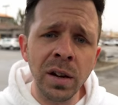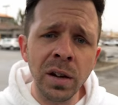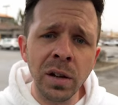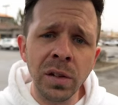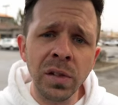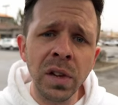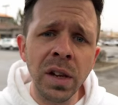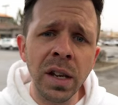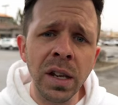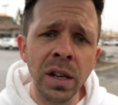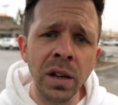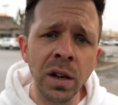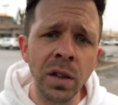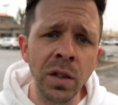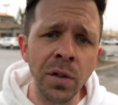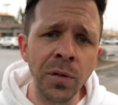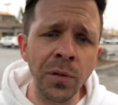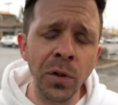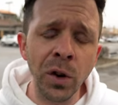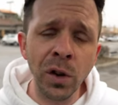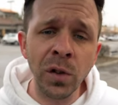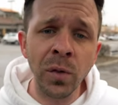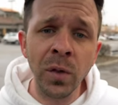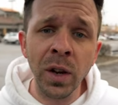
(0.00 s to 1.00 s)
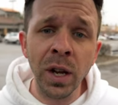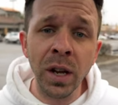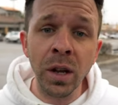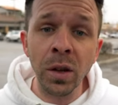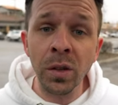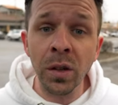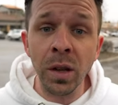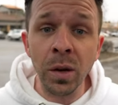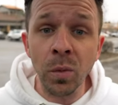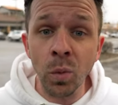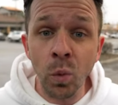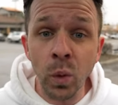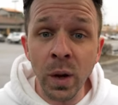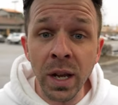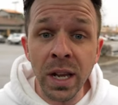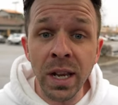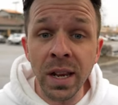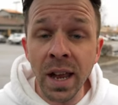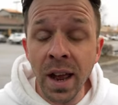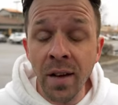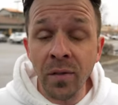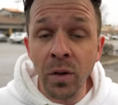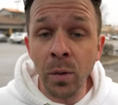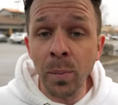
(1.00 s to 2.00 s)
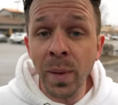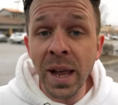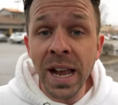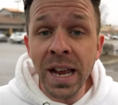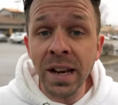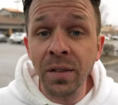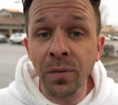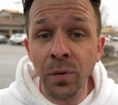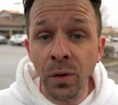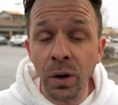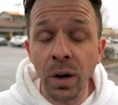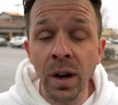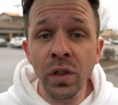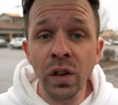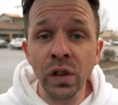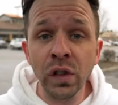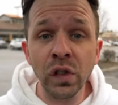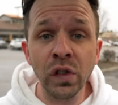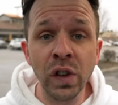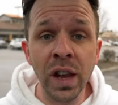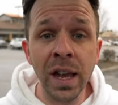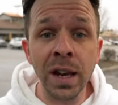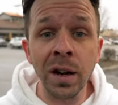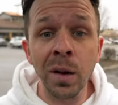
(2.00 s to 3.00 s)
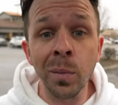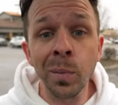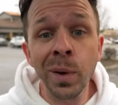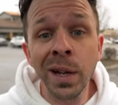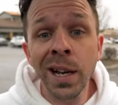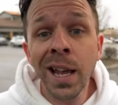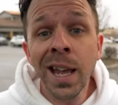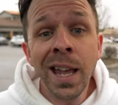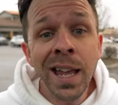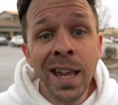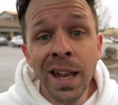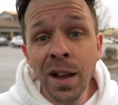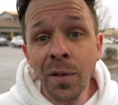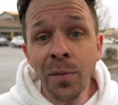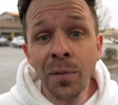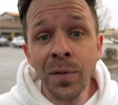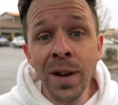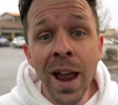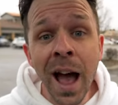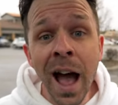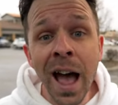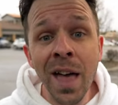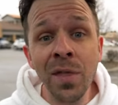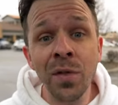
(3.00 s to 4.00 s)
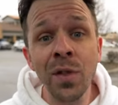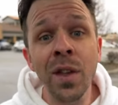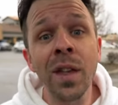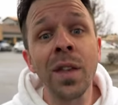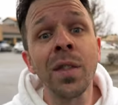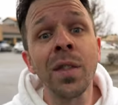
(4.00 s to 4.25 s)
It'll take you to the first video that we ever made for this channel. But if not, then